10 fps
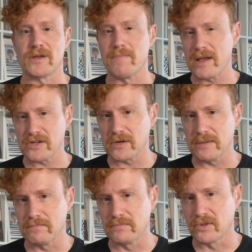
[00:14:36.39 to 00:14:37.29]
make sure to
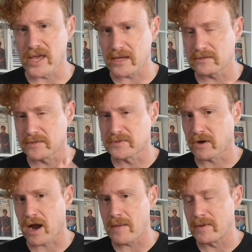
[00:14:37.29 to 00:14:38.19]
like,
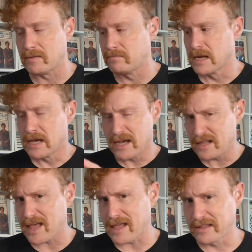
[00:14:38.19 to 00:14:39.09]
subscribe, and hit
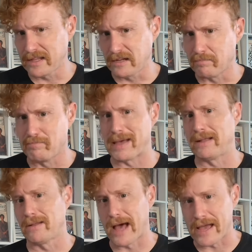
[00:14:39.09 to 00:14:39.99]
that little
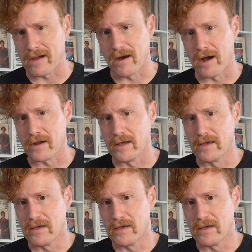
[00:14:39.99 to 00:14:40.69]
bell icon